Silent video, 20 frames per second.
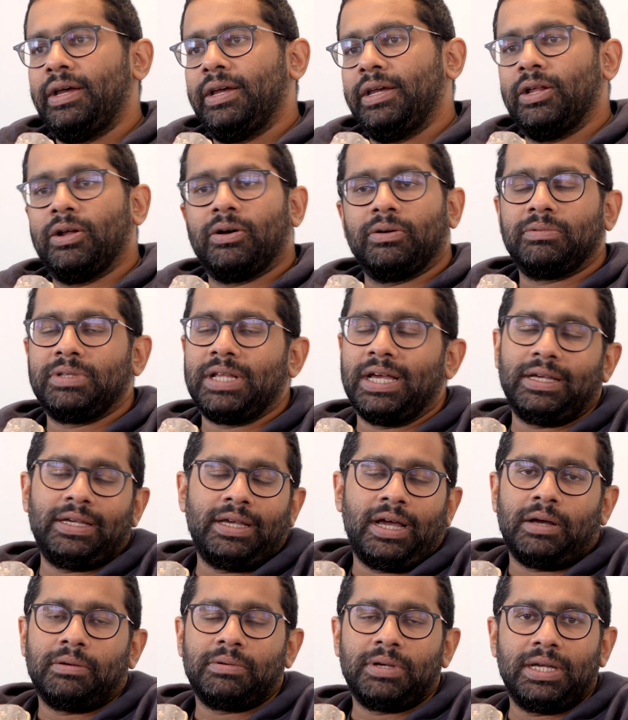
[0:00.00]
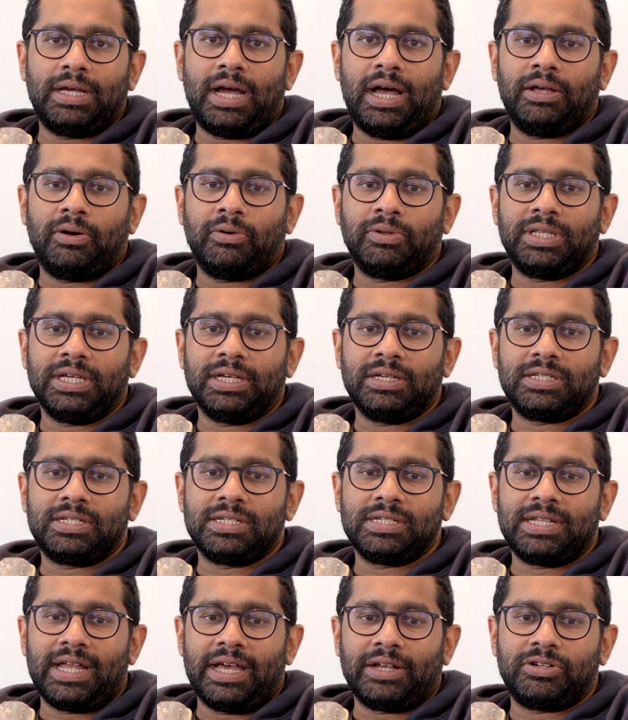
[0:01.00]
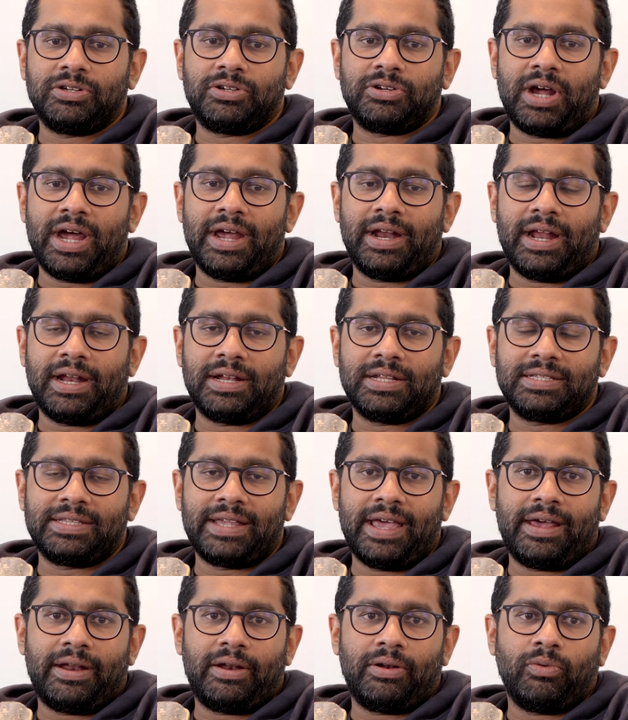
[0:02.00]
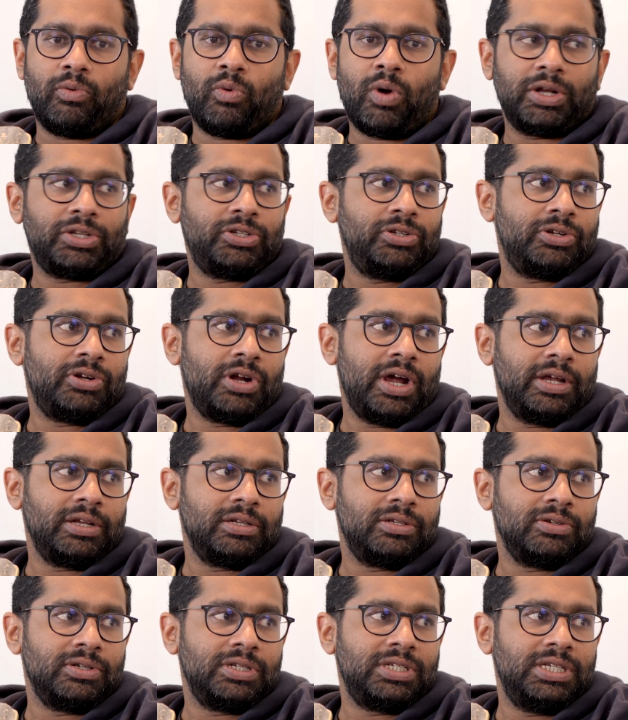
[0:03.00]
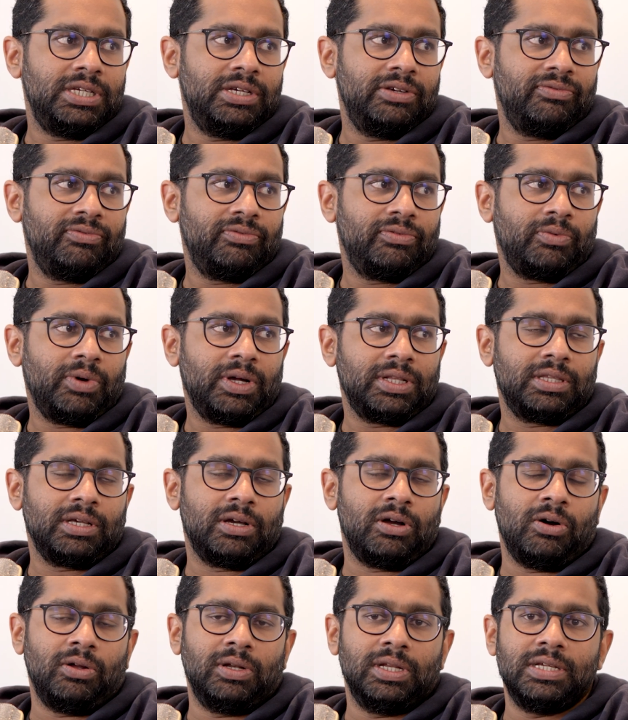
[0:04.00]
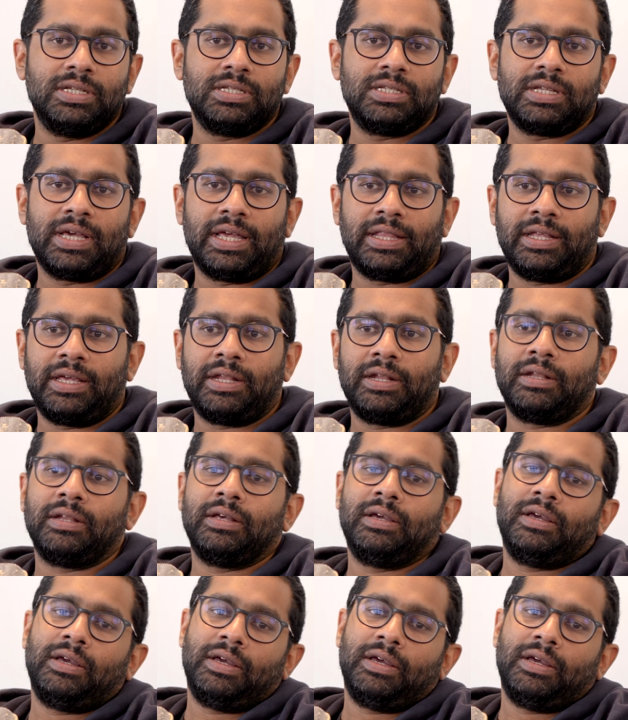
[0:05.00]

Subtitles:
You know, yeah, I would think it's just like to try and understand what you're trying to achieve, what the goal is, and then